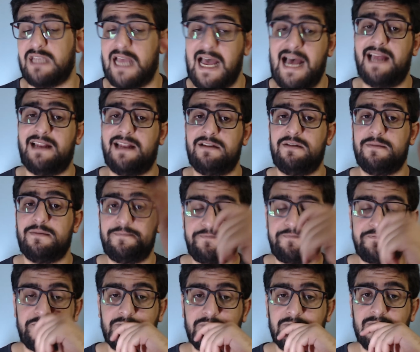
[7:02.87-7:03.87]
And
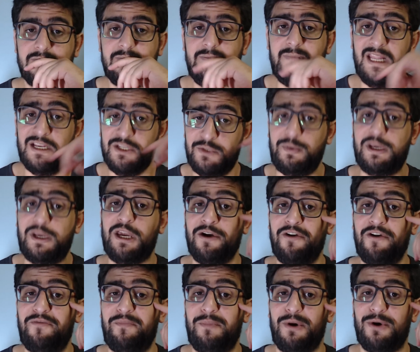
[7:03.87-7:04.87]
speaking
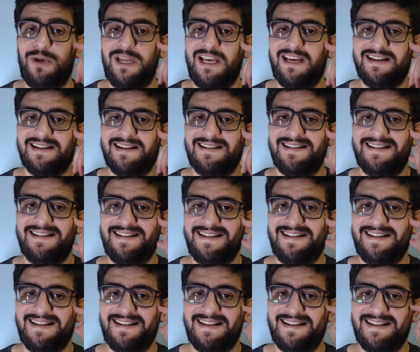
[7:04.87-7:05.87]
of Boli,
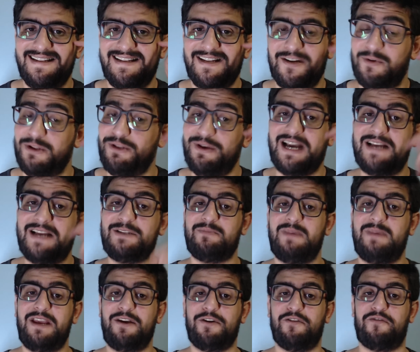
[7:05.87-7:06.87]
what do you guys
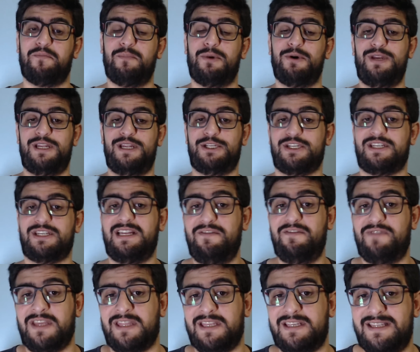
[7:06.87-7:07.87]
make of Boli just
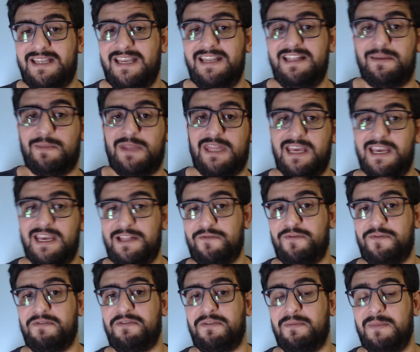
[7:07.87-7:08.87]
leaving the stadium in the
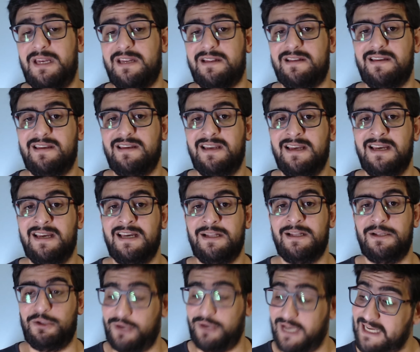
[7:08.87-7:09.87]
85th minute?
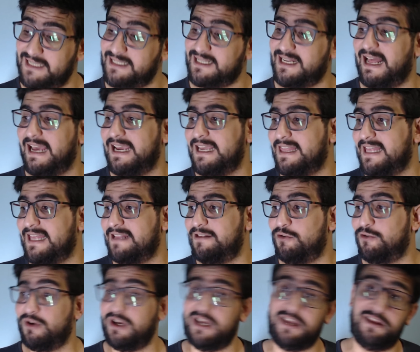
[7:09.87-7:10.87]
Did you guys like that? Do
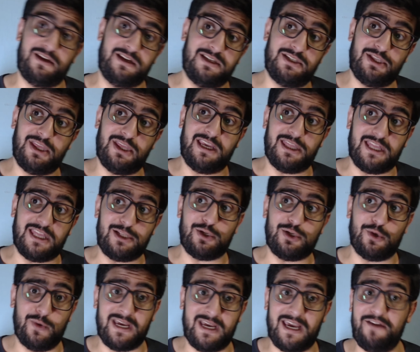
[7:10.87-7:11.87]
you guys think that's
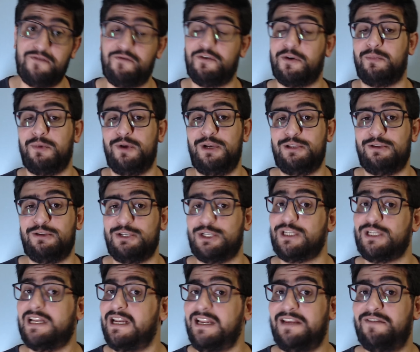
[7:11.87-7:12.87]
okay for Boli to just
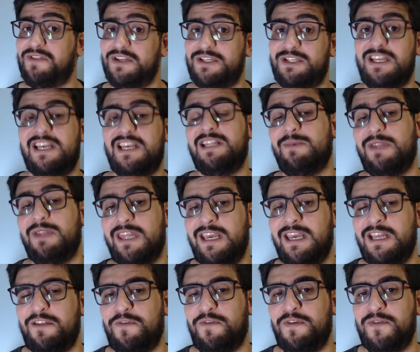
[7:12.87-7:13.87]
leave the stadium in the
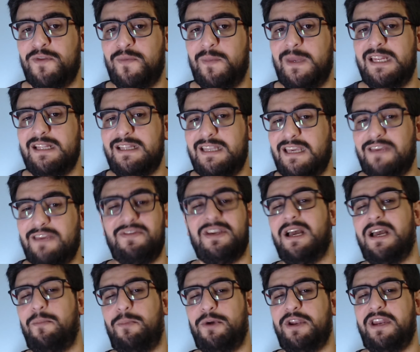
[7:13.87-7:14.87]
85th minute, giving
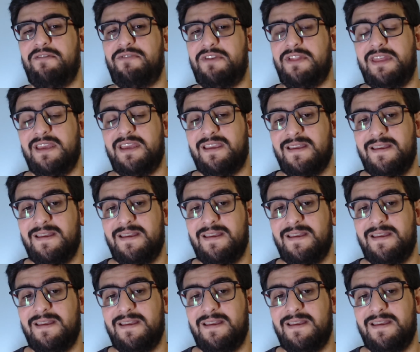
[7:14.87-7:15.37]
up on everything?